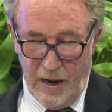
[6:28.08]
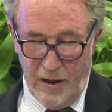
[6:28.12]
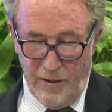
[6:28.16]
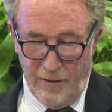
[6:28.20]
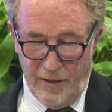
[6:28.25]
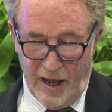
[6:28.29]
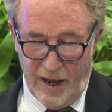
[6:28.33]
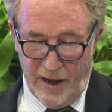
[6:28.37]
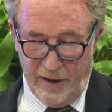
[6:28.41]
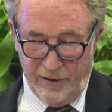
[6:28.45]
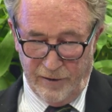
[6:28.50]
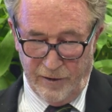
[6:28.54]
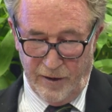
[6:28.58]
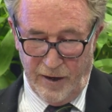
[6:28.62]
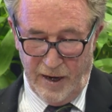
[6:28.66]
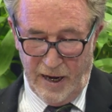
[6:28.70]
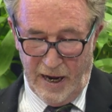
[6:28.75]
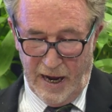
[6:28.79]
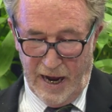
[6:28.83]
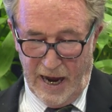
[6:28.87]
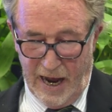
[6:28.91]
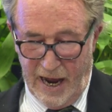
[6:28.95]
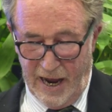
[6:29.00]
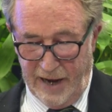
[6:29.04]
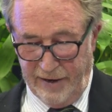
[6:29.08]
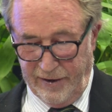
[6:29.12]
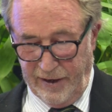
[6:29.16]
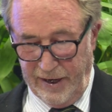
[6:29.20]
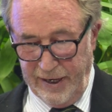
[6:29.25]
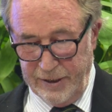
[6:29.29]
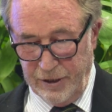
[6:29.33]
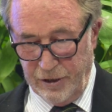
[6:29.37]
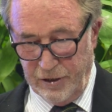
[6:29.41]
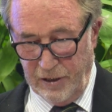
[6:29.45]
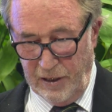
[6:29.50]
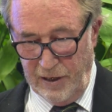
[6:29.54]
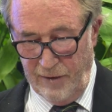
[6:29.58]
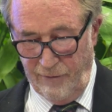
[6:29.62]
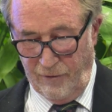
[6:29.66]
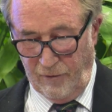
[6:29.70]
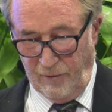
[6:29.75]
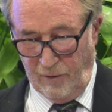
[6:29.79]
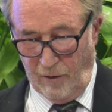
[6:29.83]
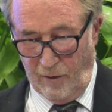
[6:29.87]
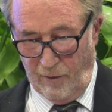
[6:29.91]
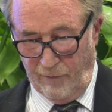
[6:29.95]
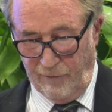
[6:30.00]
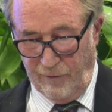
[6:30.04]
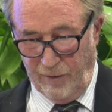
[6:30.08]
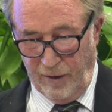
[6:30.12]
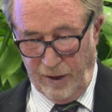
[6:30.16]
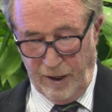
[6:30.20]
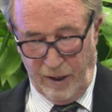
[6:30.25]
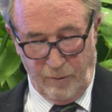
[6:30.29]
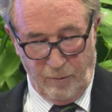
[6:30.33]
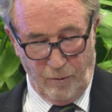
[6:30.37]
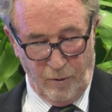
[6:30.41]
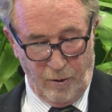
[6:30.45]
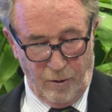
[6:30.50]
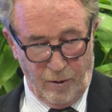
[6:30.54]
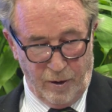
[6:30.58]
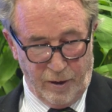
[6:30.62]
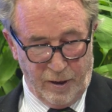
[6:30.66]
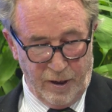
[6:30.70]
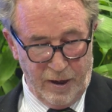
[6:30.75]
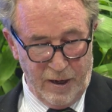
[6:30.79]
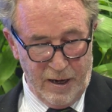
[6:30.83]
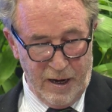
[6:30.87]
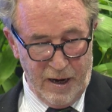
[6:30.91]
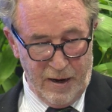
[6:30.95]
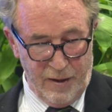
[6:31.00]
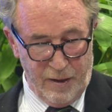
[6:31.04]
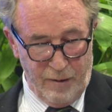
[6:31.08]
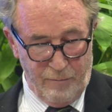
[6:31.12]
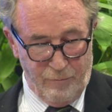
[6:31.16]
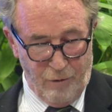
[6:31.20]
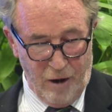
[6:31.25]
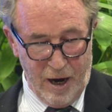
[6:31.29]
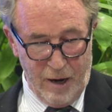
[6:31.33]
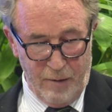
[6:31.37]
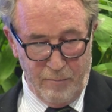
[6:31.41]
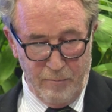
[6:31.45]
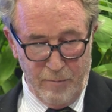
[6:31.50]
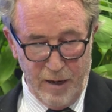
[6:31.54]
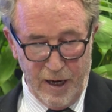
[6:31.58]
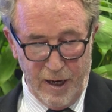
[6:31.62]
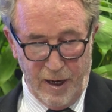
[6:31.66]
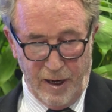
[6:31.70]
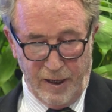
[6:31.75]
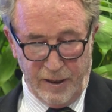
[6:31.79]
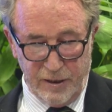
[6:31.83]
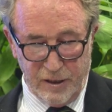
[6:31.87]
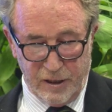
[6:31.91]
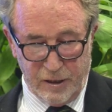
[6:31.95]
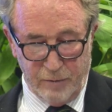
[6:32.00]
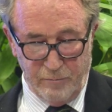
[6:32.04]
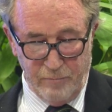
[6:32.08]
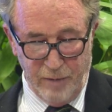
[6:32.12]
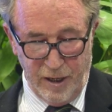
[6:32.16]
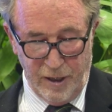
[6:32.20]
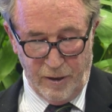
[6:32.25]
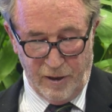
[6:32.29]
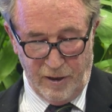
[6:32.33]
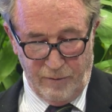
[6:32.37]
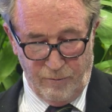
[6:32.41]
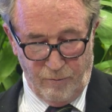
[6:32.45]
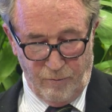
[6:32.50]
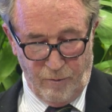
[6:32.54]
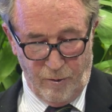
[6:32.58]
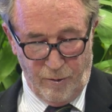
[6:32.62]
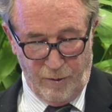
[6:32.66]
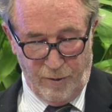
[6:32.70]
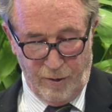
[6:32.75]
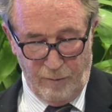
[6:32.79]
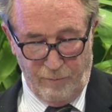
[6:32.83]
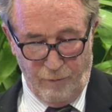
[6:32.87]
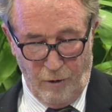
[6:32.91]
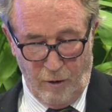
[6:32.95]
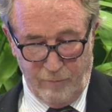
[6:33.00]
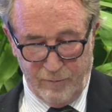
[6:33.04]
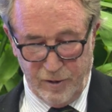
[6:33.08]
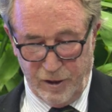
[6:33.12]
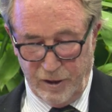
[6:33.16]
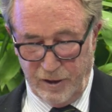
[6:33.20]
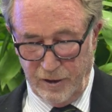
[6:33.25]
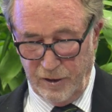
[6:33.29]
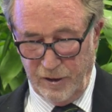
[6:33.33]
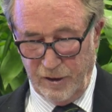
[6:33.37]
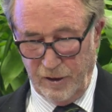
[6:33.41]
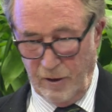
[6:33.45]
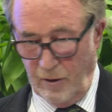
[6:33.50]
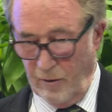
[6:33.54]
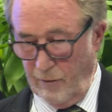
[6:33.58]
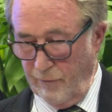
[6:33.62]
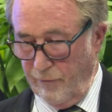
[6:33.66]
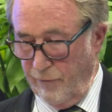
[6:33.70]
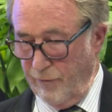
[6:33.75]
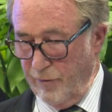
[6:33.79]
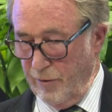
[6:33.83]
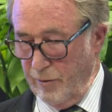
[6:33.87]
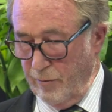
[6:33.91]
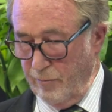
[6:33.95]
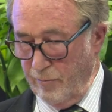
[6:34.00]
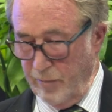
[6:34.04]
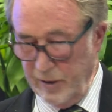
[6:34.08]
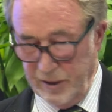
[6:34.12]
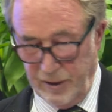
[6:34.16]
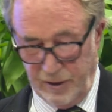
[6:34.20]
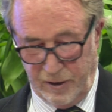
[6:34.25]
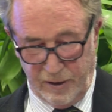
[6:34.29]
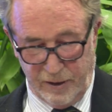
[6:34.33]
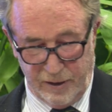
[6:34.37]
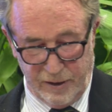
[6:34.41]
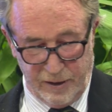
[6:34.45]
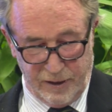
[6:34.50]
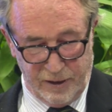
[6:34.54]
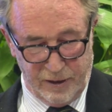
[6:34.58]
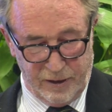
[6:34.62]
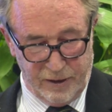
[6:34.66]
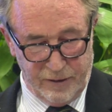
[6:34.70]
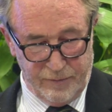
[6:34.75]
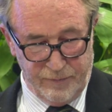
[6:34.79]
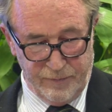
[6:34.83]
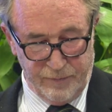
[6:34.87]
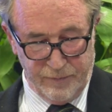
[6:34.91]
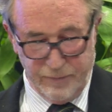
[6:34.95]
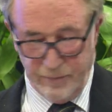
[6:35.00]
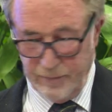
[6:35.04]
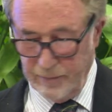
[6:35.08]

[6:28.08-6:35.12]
that at each level of the network, the brand meanings meet with the promises of the business.